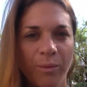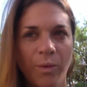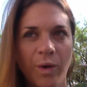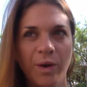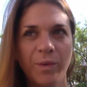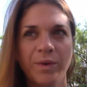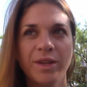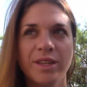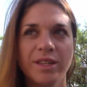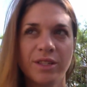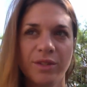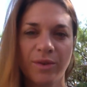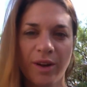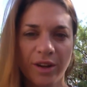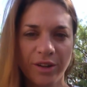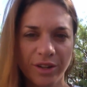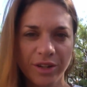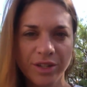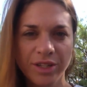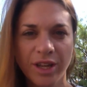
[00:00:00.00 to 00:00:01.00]
what we
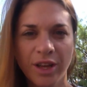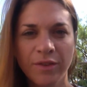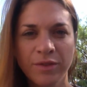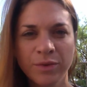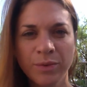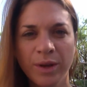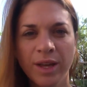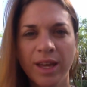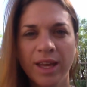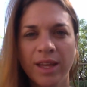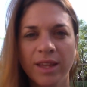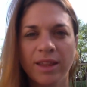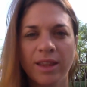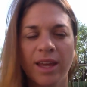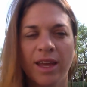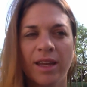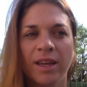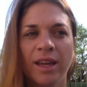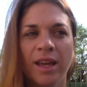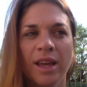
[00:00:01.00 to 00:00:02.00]
surround ourselves with.
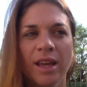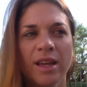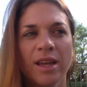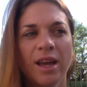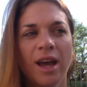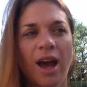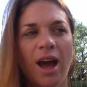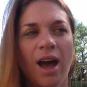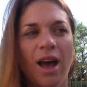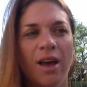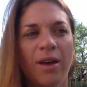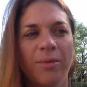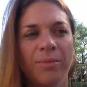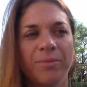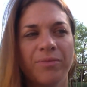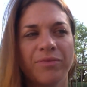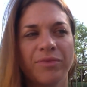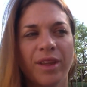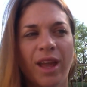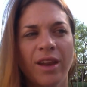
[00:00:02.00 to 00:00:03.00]
And
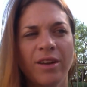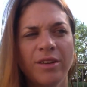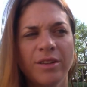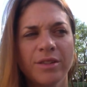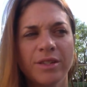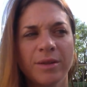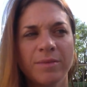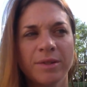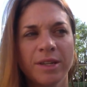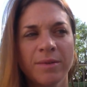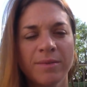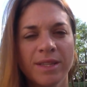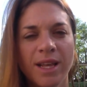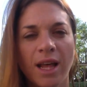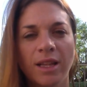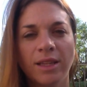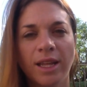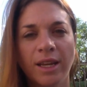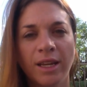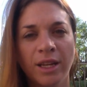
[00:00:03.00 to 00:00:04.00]
I don't know, sometimes
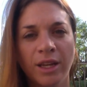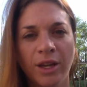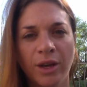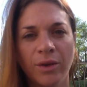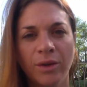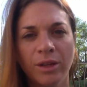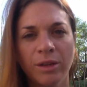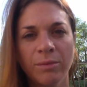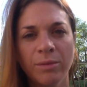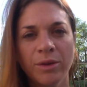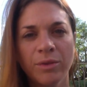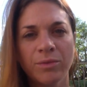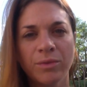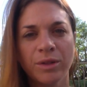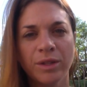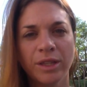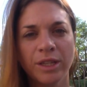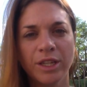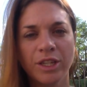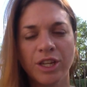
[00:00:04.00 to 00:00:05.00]
that letting go can be
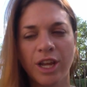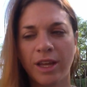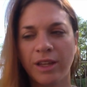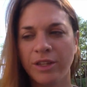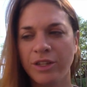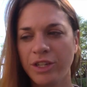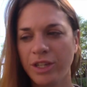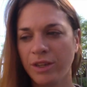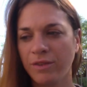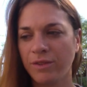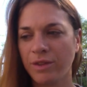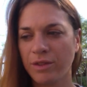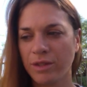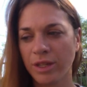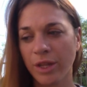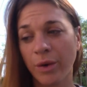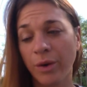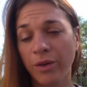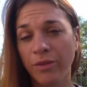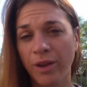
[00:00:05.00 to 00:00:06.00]
really challenging of those
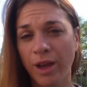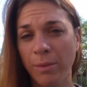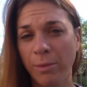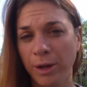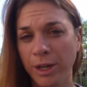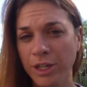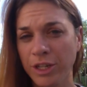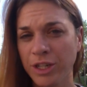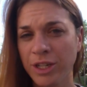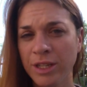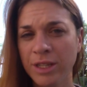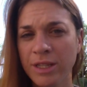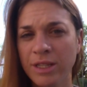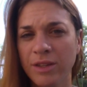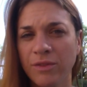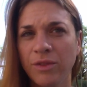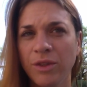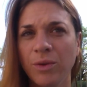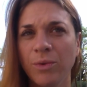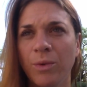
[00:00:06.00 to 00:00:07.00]
lower vibrations
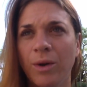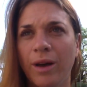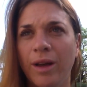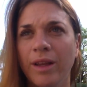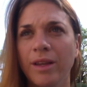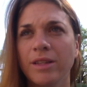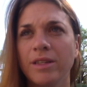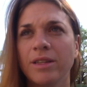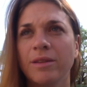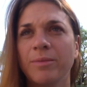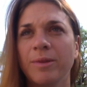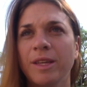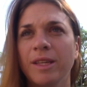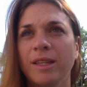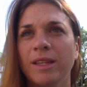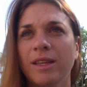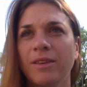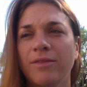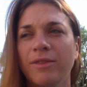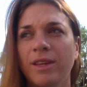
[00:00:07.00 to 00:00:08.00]
if you want to be
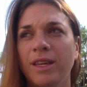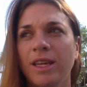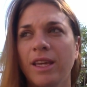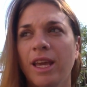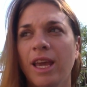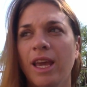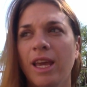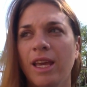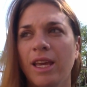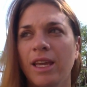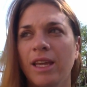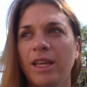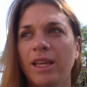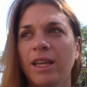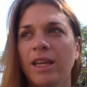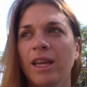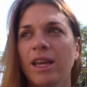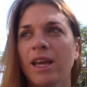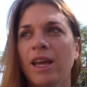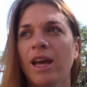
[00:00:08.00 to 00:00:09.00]
living
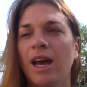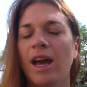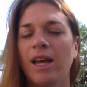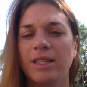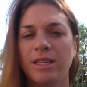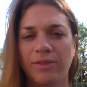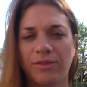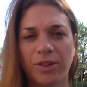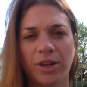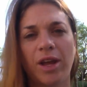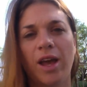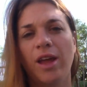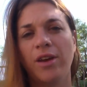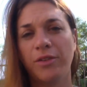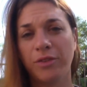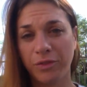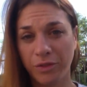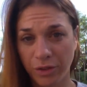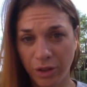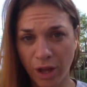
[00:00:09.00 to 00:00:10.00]
in a different kind
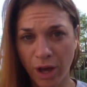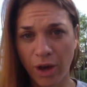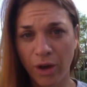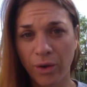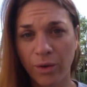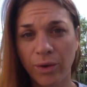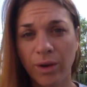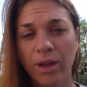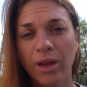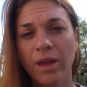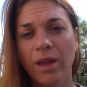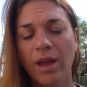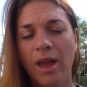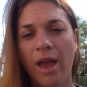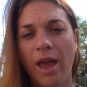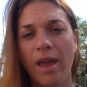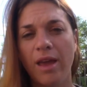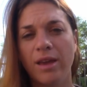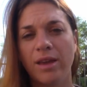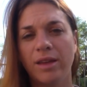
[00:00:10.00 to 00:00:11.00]
of flow
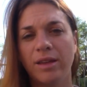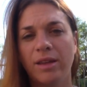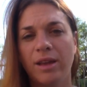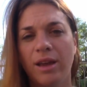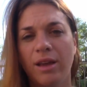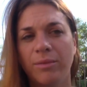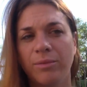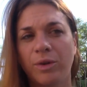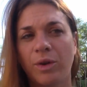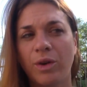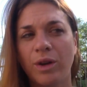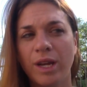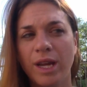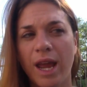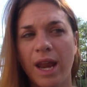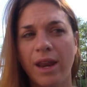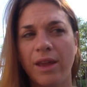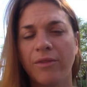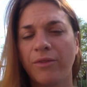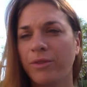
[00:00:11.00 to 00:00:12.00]
and
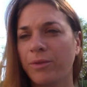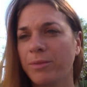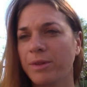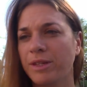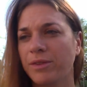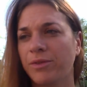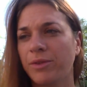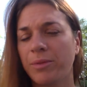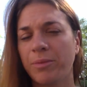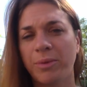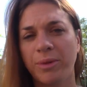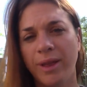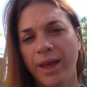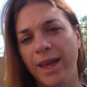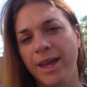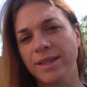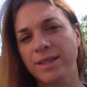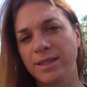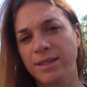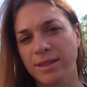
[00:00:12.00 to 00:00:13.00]
creating from a different
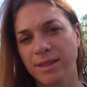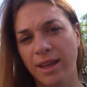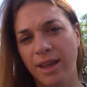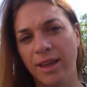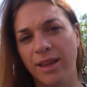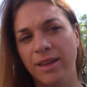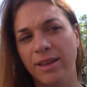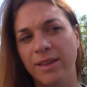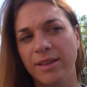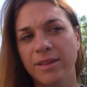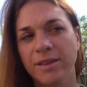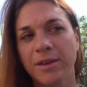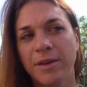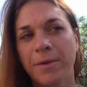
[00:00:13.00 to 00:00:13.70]
place. And